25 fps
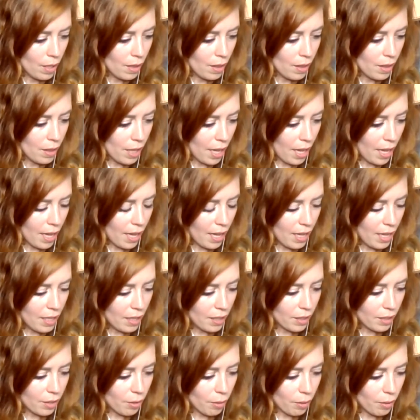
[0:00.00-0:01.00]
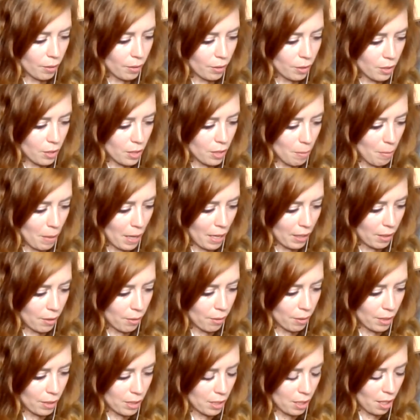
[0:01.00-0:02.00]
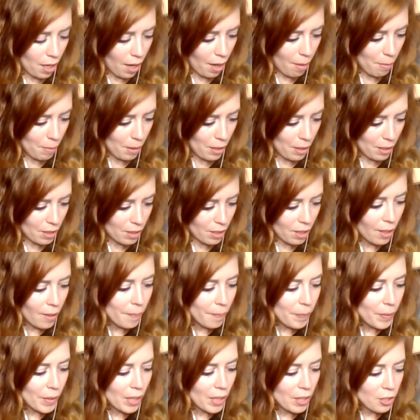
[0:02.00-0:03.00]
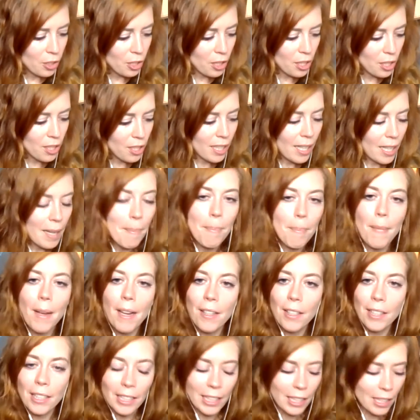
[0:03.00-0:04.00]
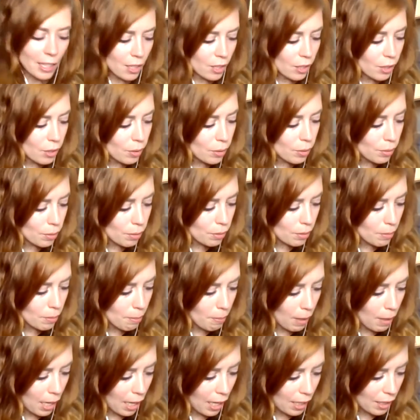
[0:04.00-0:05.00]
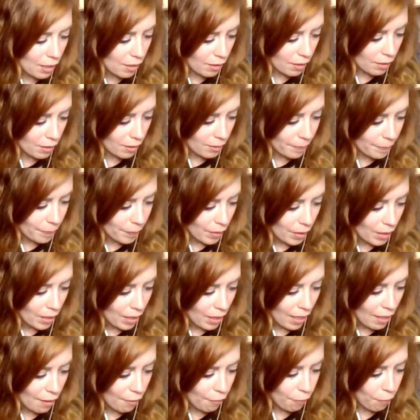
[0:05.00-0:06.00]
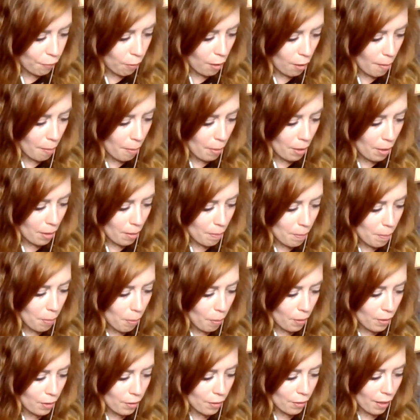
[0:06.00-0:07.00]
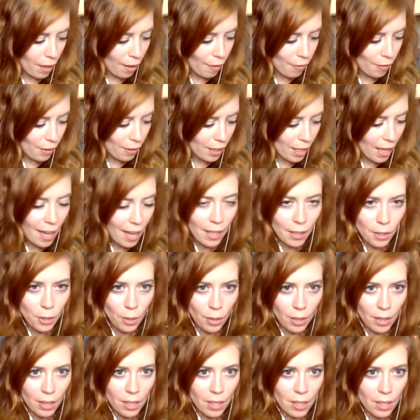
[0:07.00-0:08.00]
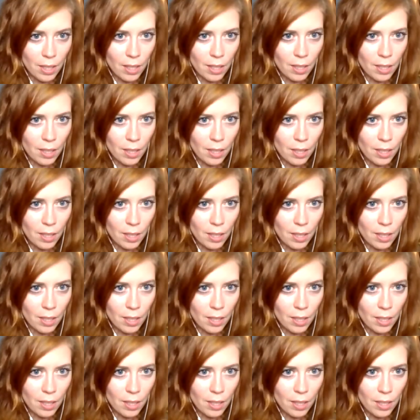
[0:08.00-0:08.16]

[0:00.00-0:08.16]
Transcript: That Chrissy Mack, Corey Thomas. She's an American nude model and former pornographic actress.